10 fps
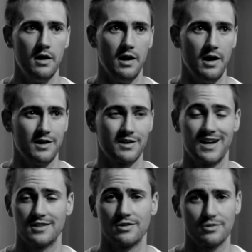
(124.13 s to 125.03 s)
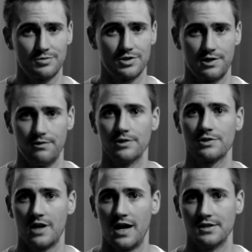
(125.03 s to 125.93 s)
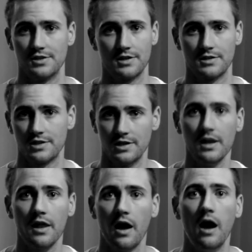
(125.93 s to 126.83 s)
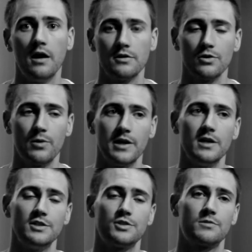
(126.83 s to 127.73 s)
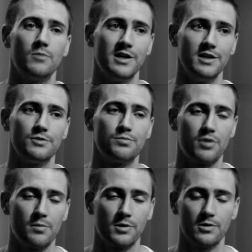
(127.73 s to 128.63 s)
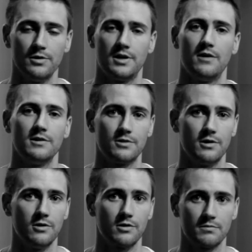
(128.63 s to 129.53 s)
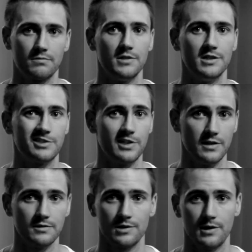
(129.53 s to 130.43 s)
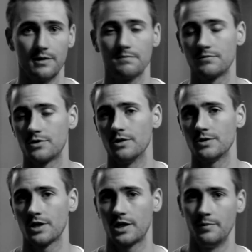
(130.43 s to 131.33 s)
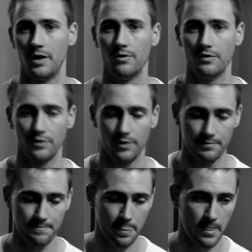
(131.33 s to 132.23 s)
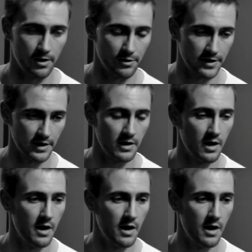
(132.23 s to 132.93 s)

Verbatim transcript: Uh, guy's got some serious size. You can see it there. So when he is when he is proper cut down, he's going to look insane. So go check him out if you want already.